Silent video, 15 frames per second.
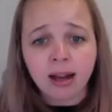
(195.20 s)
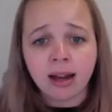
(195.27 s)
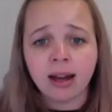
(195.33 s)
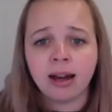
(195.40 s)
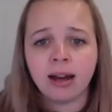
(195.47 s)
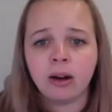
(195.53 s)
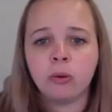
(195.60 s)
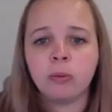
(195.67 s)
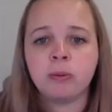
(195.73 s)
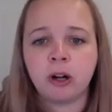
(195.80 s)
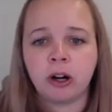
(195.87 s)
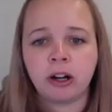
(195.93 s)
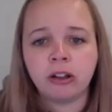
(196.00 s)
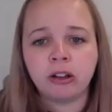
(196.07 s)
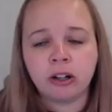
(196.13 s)
A
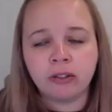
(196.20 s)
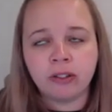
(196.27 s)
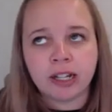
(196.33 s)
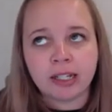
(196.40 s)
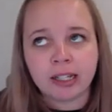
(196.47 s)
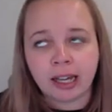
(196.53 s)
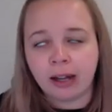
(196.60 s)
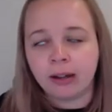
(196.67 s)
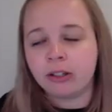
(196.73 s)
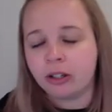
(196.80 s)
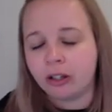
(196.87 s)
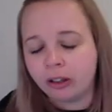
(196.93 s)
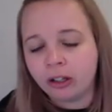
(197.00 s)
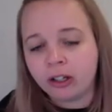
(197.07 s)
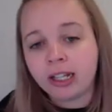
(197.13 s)
lot of these
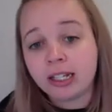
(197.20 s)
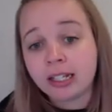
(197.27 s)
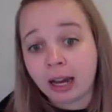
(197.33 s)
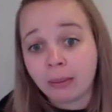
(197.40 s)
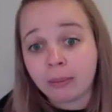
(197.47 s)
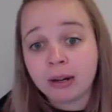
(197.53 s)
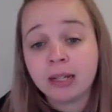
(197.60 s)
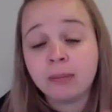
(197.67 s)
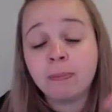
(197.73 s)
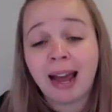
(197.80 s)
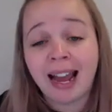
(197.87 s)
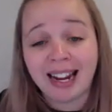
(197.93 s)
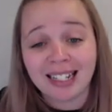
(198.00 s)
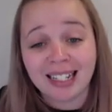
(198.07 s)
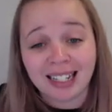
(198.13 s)
companies
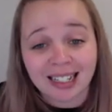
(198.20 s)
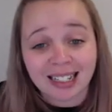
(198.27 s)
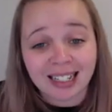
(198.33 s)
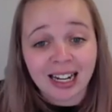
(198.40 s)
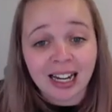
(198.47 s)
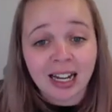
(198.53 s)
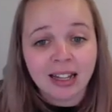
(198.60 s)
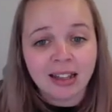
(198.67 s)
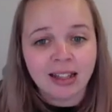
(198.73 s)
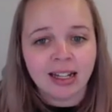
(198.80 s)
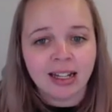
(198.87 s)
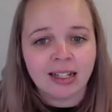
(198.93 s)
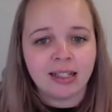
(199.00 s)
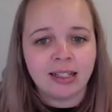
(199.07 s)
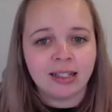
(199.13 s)
patent
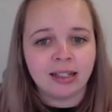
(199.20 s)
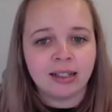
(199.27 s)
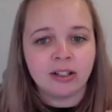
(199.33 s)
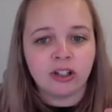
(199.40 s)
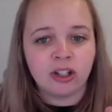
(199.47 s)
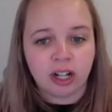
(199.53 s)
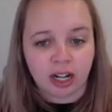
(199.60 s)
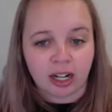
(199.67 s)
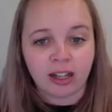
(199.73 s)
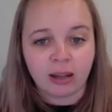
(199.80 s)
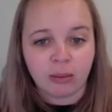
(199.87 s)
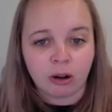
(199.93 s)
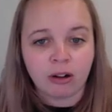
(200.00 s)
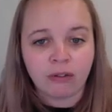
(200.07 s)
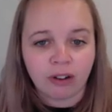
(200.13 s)
these genetically
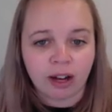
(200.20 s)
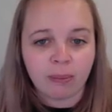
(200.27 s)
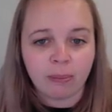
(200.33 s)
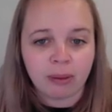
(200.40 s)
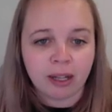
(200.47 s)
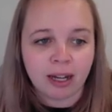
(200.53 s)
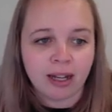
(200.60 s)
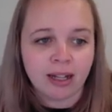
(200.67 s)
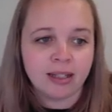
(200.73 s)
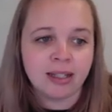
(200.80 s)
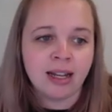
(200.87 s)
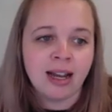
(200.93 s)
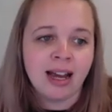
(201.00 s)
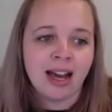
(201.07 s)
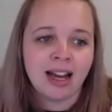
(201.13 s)
modified plants.
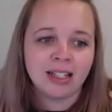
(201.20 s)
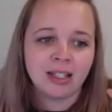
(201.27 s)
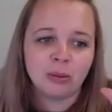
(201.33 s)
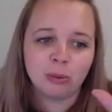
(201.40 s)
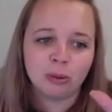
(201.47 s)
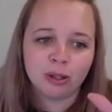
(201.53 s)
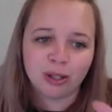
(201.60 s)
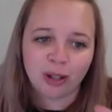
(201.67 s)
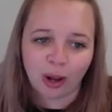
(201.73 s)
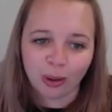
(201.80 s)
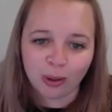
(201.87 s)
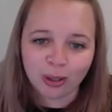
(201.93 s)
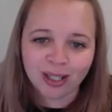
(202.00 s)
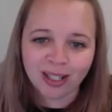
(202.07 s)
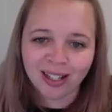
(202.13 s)
As a
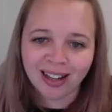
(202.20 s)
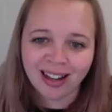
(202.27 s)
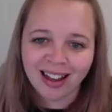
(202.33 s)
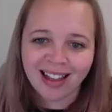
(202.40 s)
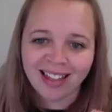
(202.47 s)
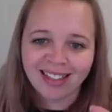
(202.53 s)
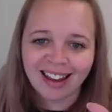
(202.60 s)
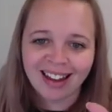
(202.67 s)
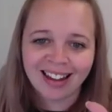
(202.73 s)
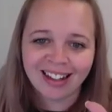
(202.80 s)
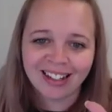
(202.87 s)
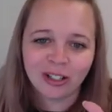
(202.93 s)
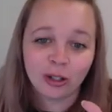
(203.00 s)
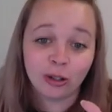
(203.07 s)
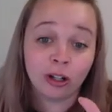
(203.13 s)
result, they
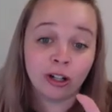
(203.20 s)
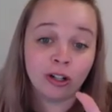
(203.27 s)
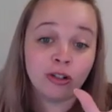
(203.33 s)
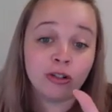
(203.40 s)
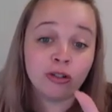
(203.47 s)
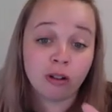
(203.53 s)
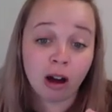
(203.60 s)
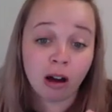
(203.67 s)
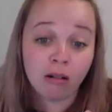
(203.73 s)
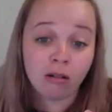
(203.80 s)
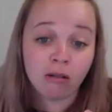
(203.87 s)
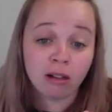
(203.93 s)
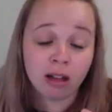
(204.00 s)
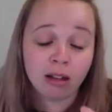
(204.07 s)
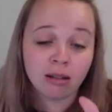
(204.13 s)
get to
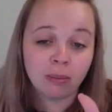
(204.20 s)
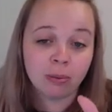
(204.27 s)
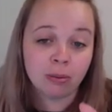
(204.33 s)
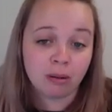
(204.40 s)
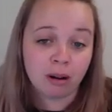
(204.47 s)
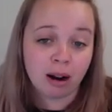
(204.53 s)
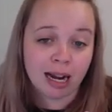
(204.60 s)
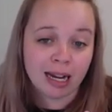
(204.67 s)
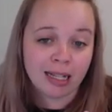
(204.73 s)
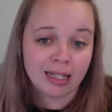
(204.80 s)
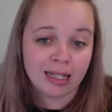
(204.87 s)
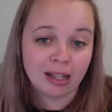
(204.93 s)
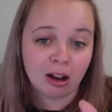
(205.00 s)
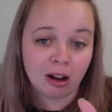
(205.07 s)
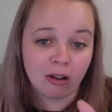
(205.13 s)
control the price
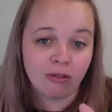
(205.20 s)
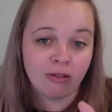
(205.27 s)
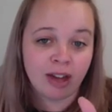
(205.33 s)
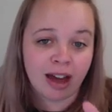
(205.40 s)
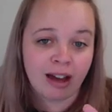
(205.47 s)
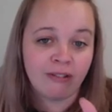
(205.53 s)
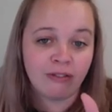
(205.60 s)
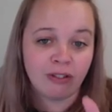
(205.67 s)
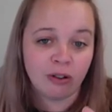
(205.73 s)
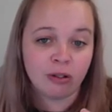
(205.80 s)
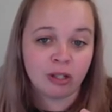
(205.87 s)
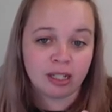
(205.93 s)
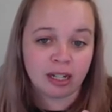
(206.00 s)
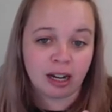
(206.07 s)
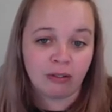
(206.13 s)
of that
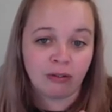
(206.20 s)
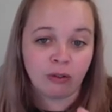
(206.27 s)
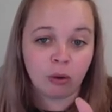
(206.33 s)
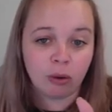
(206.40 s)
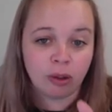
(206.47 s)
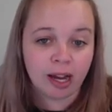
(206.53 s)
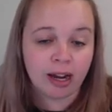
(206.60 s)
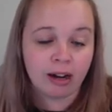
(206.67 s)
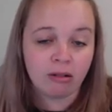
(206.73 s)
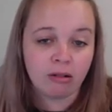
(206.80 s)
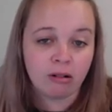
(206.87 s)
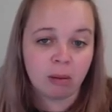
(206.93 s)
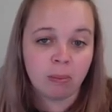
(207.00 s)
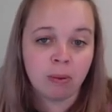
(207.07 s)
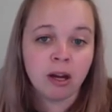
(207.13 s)
foodstuff or that
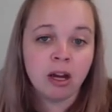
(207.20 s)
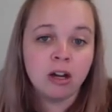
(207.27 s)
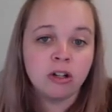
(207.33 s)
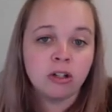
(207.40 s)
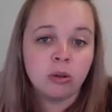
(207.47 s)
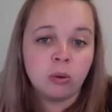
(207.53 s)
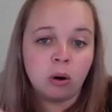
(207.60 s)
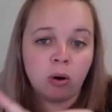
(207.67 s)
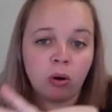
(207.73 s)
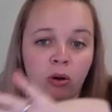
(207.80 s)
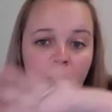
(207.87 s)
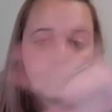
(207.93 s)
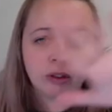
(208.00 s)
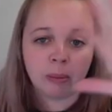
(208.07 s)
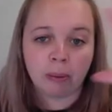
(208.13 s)
crop to
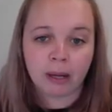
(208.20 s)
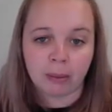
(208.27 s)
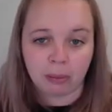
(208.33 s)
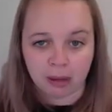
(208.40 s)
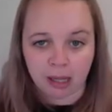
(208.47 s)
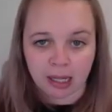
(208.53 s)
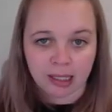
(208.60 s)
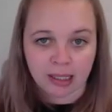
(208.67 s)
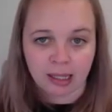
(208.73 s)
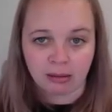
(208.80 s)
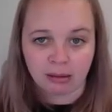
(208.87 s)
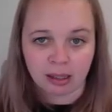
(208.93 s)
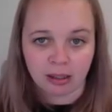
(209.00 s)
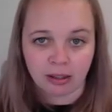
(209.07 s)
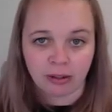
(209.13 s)
all of the people they sell
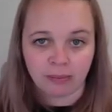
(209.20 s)
to.